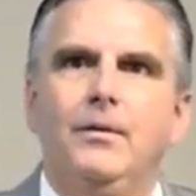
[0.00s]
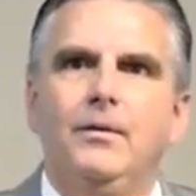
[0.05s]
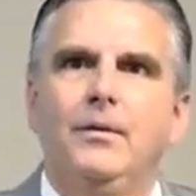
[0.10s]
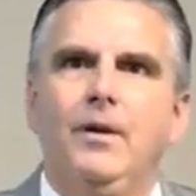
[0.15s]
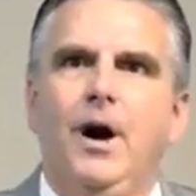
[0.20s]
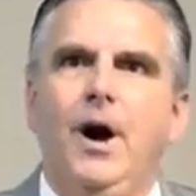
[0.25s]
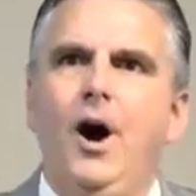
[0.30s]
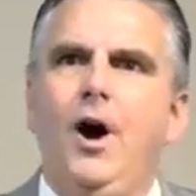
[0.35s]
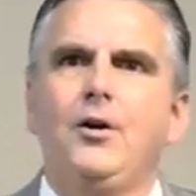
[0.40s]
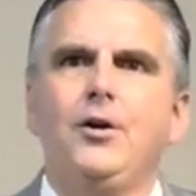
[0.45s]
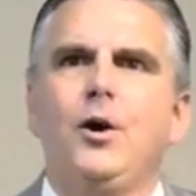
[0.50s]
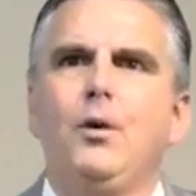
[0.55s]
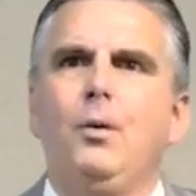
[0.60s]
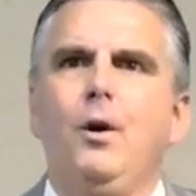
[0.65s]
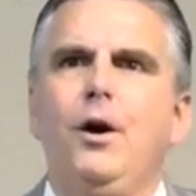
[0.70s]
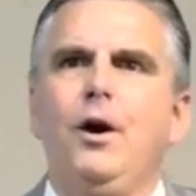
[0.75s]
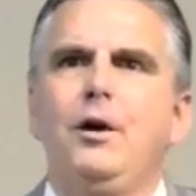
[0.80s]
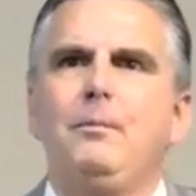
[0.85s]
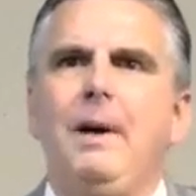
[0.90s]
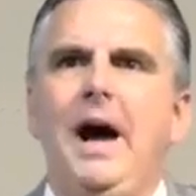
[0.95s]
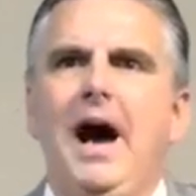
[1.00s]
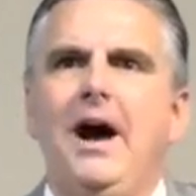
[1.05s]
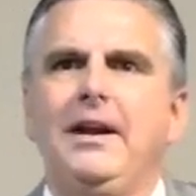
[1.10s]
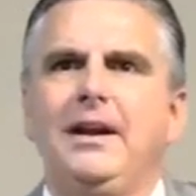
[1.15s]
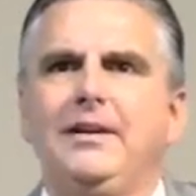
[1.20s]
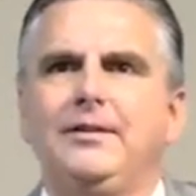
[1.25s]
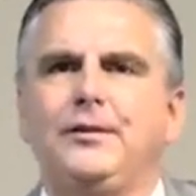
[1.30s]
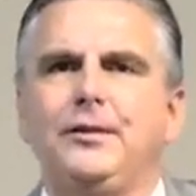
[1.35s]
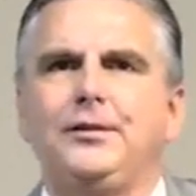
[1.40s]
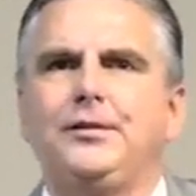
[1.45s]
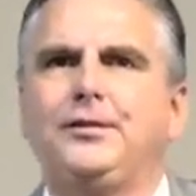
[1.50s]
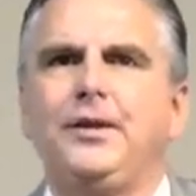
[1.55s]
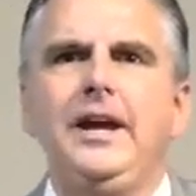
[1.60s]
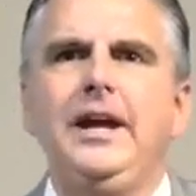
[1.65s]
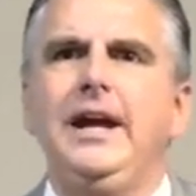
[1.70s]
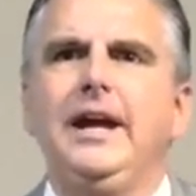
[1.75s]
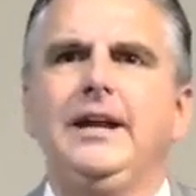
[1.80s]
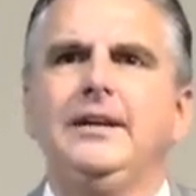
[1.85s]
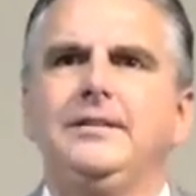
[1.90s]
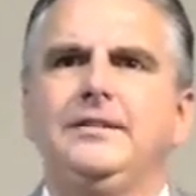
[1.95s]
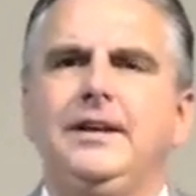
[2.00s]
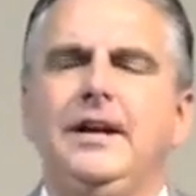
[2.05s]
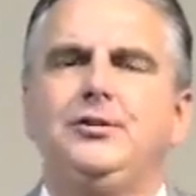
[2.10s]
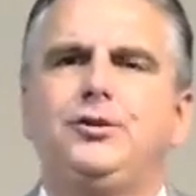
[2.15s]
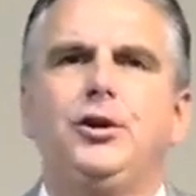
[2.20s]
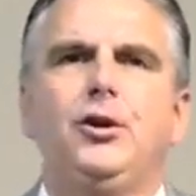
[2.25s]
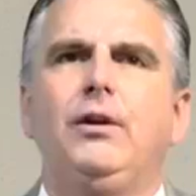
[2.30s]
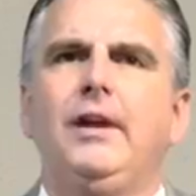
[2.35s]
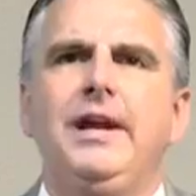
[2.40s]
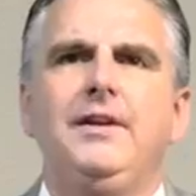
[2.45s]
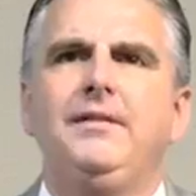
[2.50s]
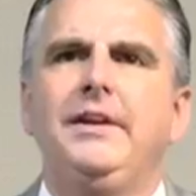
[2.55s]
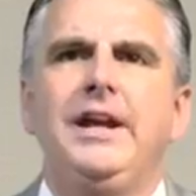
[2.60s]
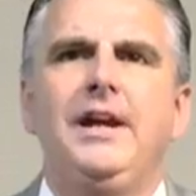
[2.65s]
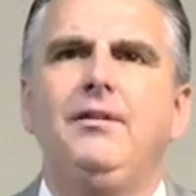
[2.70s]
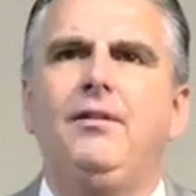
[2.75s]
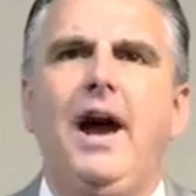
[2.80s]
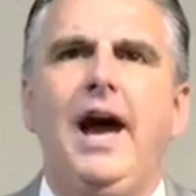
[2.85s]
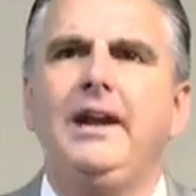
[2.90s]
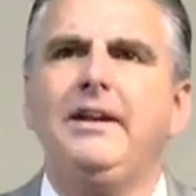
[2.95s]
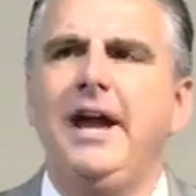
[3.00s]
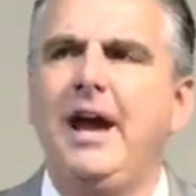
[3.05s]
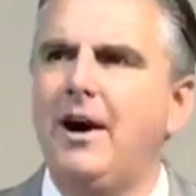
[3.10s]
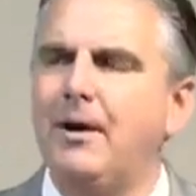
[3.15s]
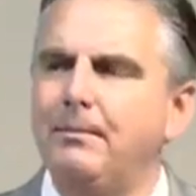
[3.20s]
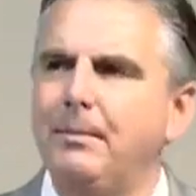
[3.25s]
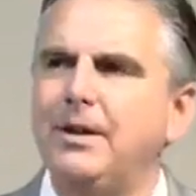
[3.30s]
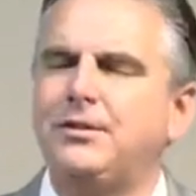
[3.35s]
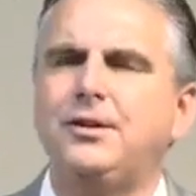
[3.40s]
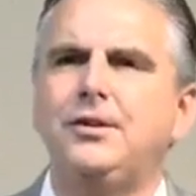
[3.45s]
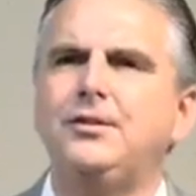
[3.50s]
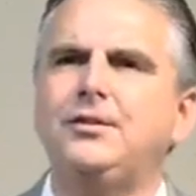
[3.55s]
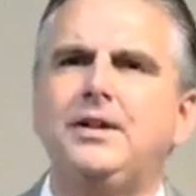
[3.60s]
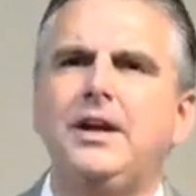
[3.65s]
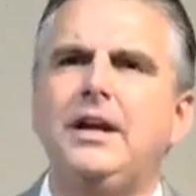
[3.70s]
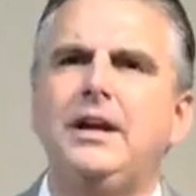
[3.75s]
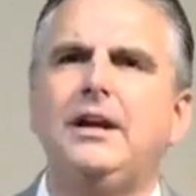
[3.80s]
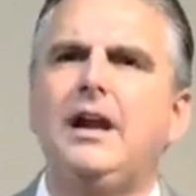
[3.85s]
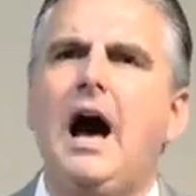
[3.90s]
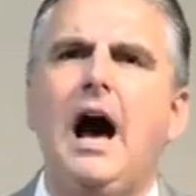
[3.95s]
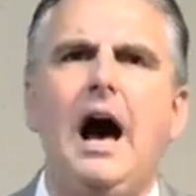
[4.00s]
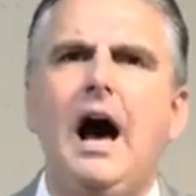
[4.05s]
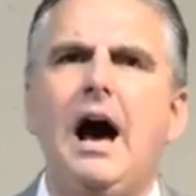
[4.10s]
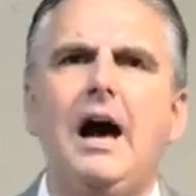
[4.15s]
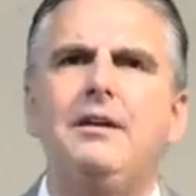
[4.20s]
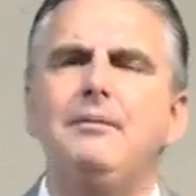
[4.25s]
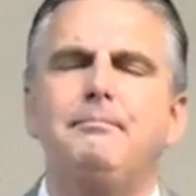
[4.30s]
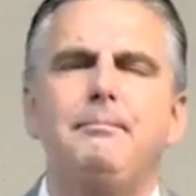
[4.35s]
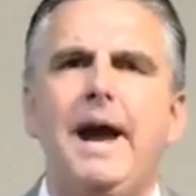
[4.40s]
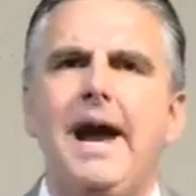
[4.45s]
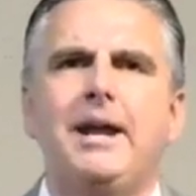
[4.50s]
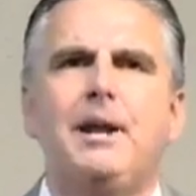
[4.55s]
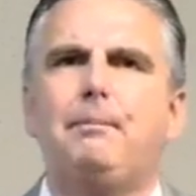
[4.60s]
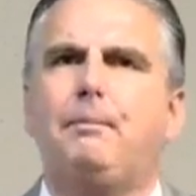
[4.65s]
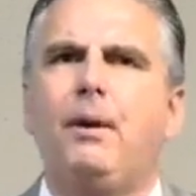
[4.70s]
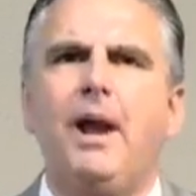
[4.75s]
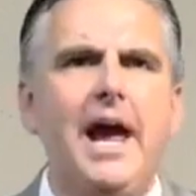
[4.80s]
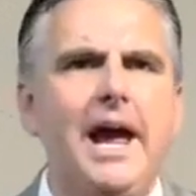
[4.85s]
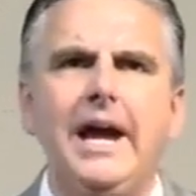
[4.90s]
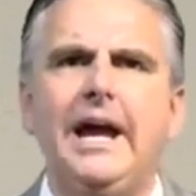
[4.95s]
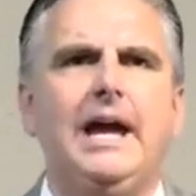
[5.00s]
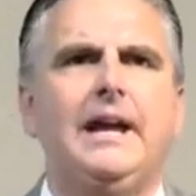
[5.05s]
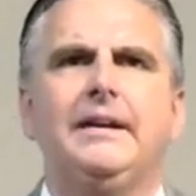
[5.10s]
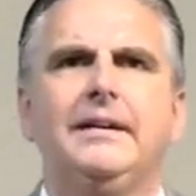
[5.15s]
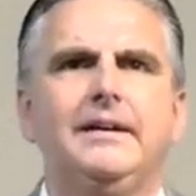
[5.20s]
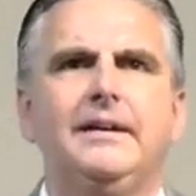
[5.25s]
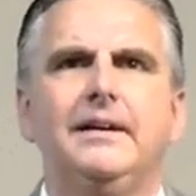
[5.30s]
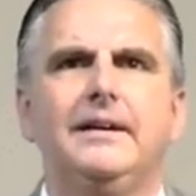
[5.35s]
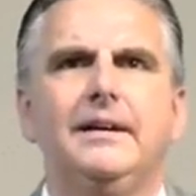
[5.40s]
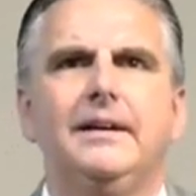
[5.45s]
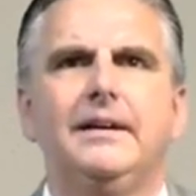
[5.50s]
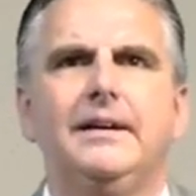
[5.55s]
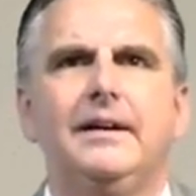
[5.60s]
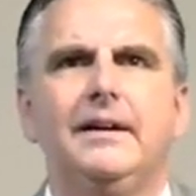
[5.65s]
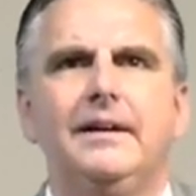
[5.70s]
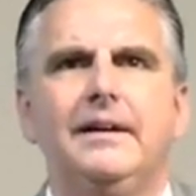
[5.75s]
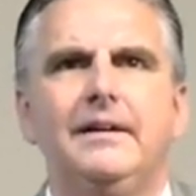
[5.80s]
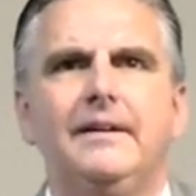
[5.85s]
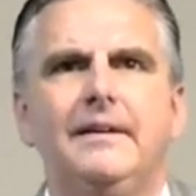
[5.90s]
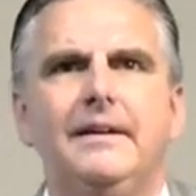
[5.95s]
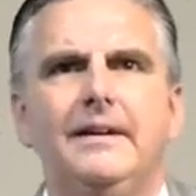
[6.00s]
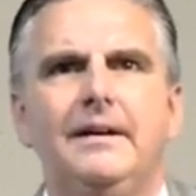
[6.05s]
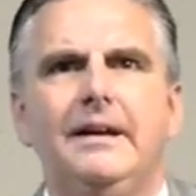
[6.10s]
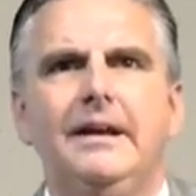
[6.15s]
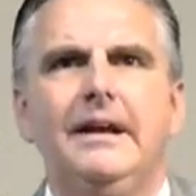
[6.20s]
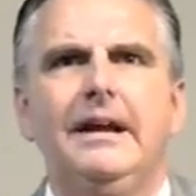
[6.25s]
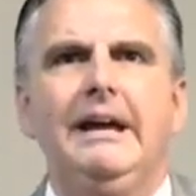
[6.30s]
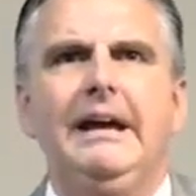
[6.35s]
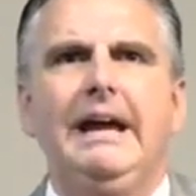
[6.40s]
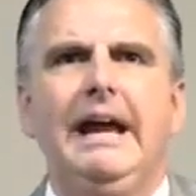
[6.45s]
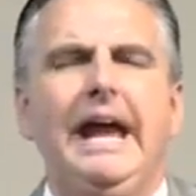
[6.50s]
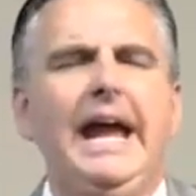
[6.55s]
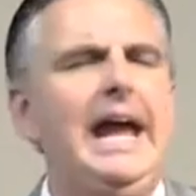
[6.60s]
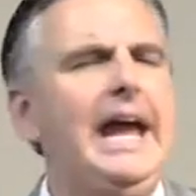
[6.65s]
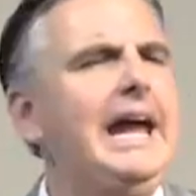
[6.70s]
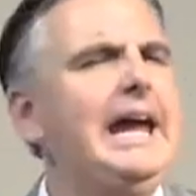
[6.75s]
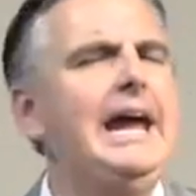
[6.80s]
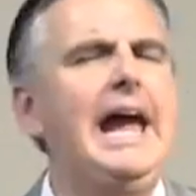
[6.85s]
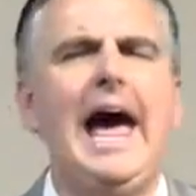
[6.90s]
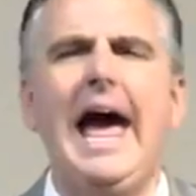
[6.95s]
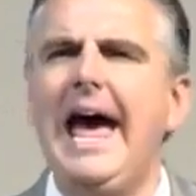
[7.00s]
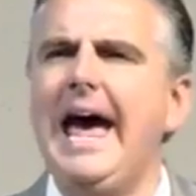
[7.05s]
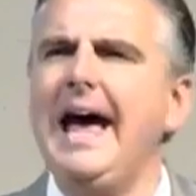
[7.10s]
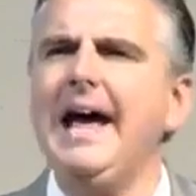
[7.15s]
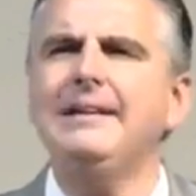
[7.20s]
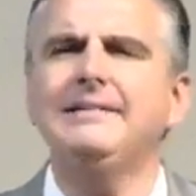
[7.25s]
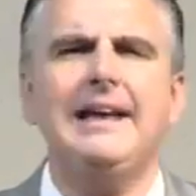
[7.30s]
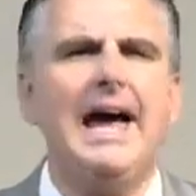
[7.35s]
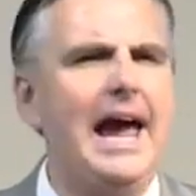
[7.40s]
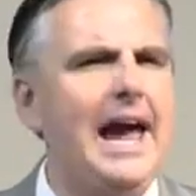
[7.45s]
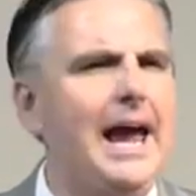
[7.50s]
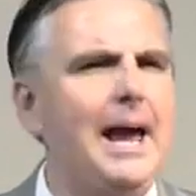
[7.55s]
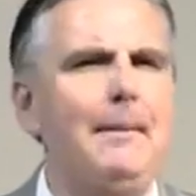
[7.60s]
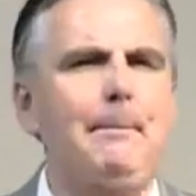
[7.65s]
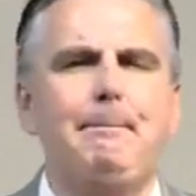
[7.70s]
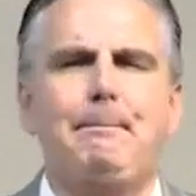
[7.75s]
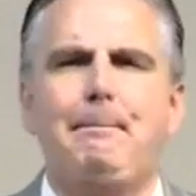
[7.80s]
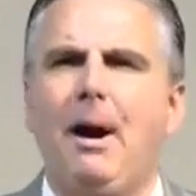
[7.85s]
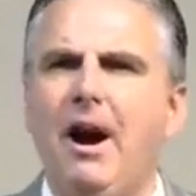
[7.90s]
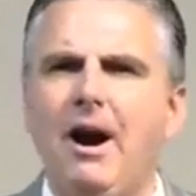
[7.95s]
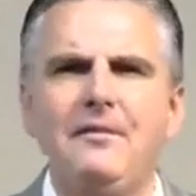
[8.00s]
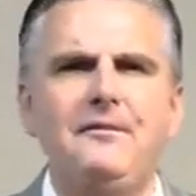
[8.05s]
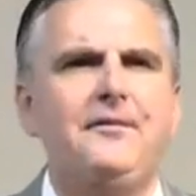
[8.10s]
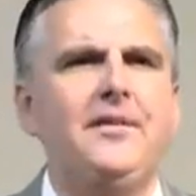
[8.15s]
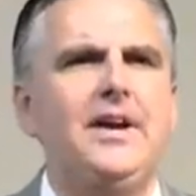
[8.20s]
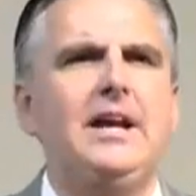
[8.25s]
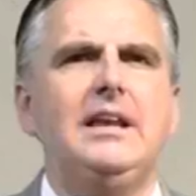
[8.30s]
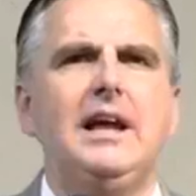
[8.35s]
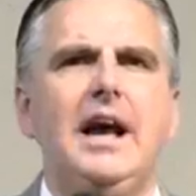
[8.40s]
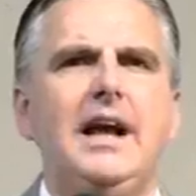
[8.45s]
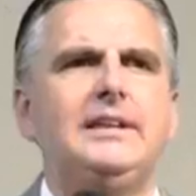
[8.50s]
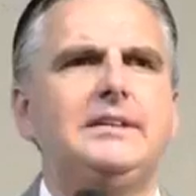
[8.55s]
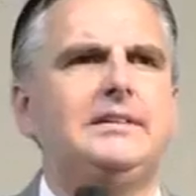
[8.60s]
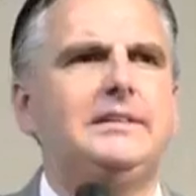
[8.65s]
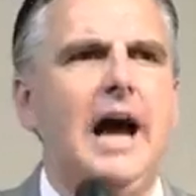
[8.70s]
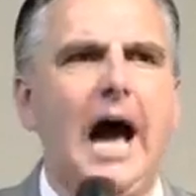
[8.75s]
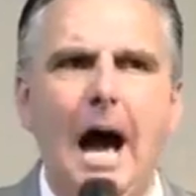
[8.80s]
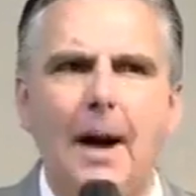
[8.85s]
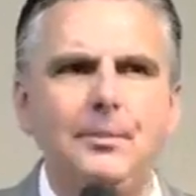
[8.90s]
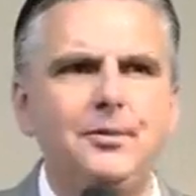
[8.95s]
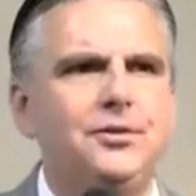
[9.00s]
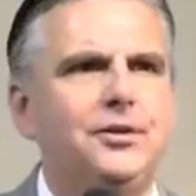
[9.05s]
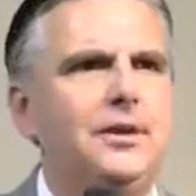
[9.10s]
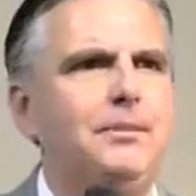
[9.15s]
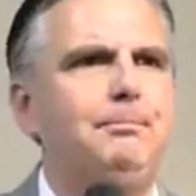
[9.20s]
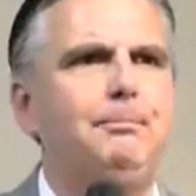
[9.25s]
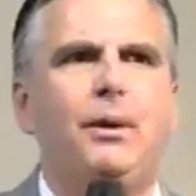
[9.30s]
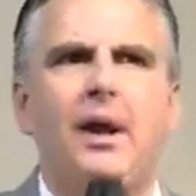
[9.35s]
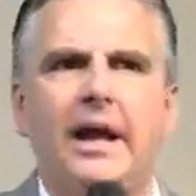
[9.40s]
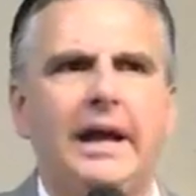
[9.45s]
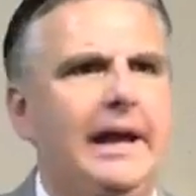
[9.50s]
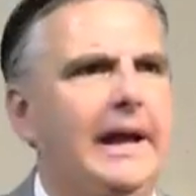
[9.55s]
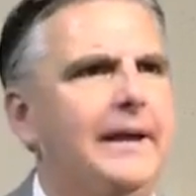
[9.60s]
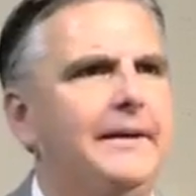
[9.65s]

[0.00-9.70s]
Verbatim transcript: All you're worried about is the sins that you're living in right now. But you see, God made a plan. He has a perfect adoption plan